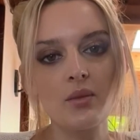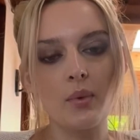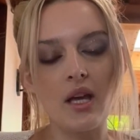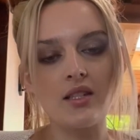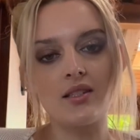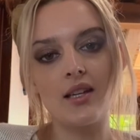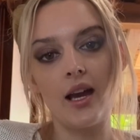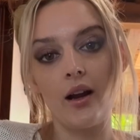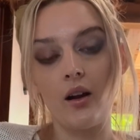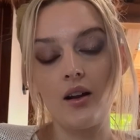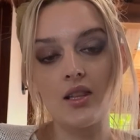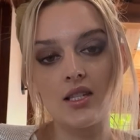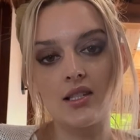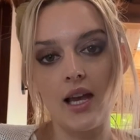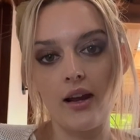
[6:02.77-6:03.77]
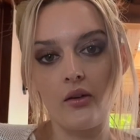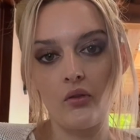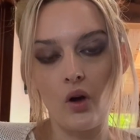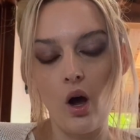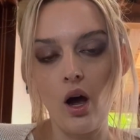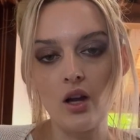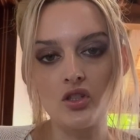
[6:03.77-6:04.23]
best to err on the side of
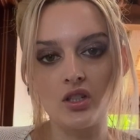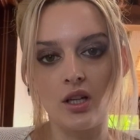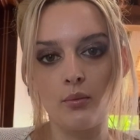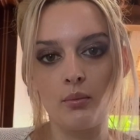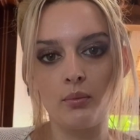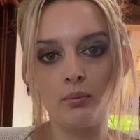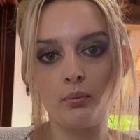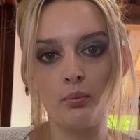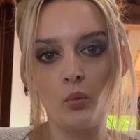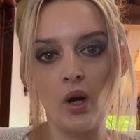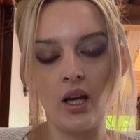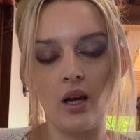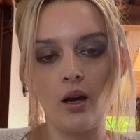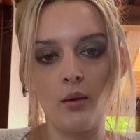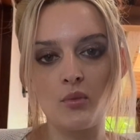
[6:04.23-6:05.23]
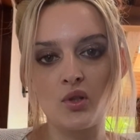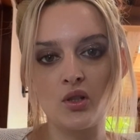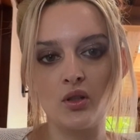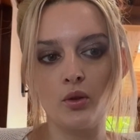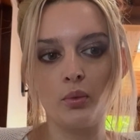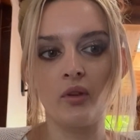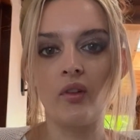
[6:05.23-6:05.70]
caution when it comes
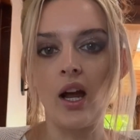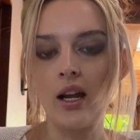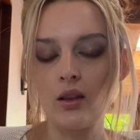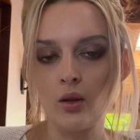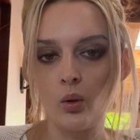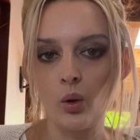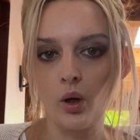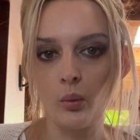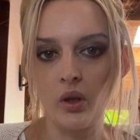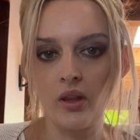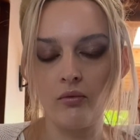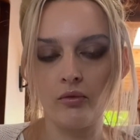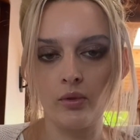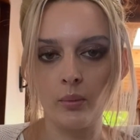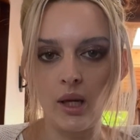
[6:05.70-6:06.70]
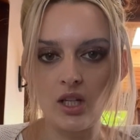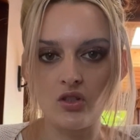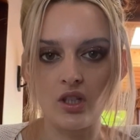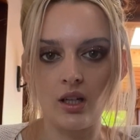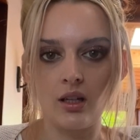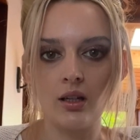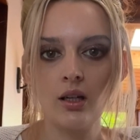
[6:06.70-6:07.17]
to providing the court with
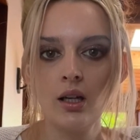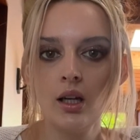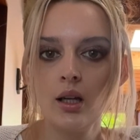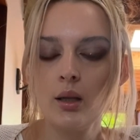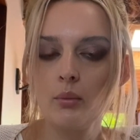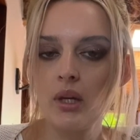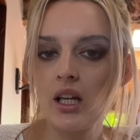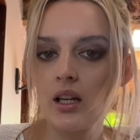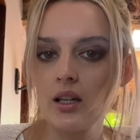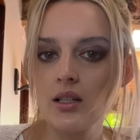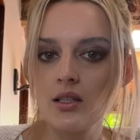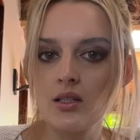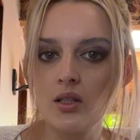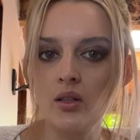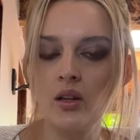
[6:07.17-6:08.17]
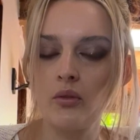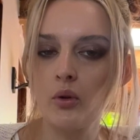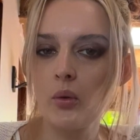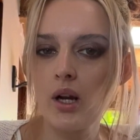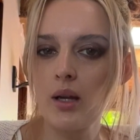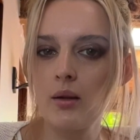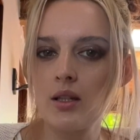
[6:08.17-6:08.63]
information, because you never
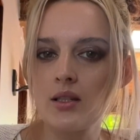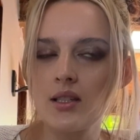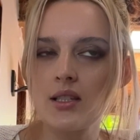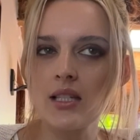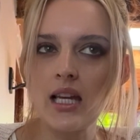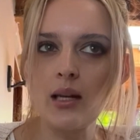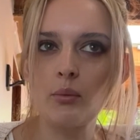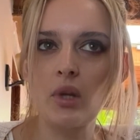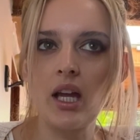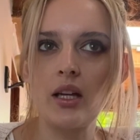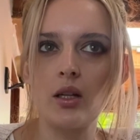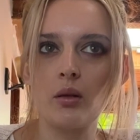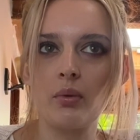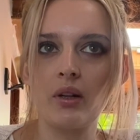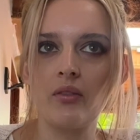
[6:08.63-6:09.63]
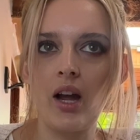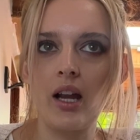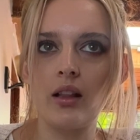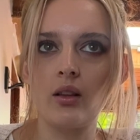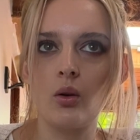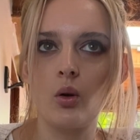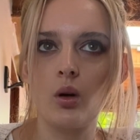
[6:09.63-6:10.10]
want to seem like you're providing
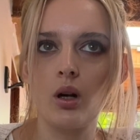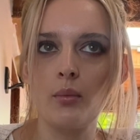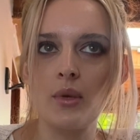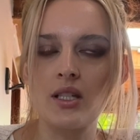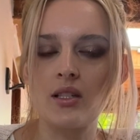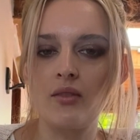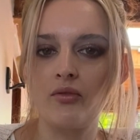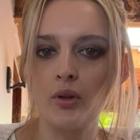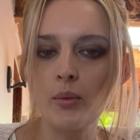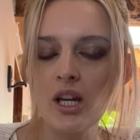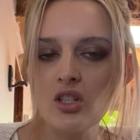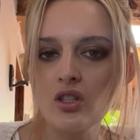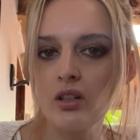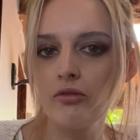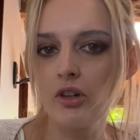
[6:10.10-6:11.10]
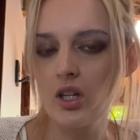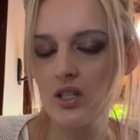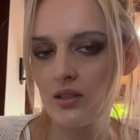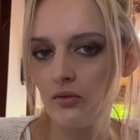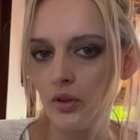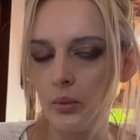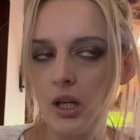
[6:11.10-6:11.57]
the court misinformation, false
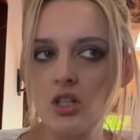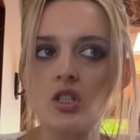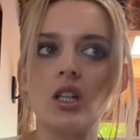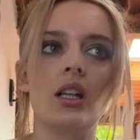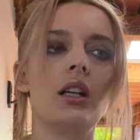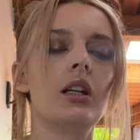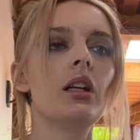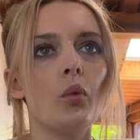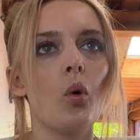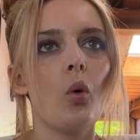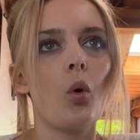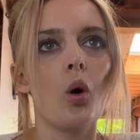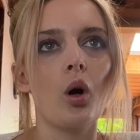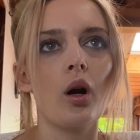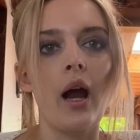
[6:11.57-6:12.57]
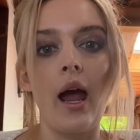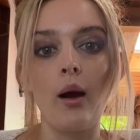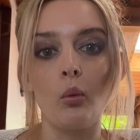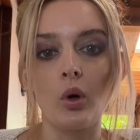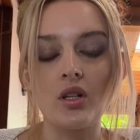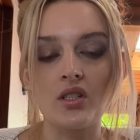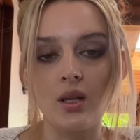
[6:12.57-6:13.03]
information, or at
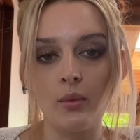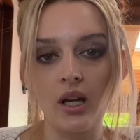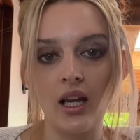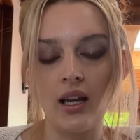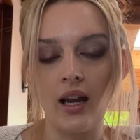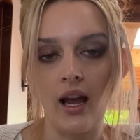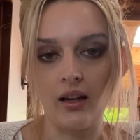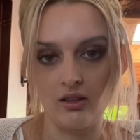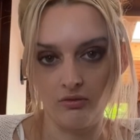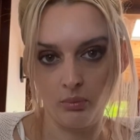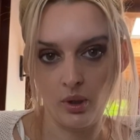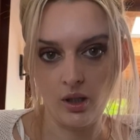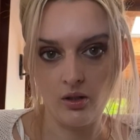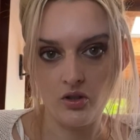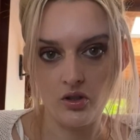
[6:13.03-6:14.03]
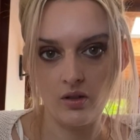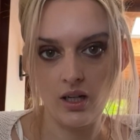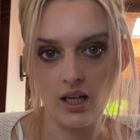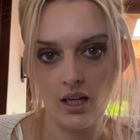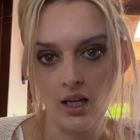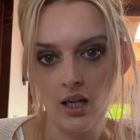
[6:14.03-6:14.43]
worst committing an act of perjury.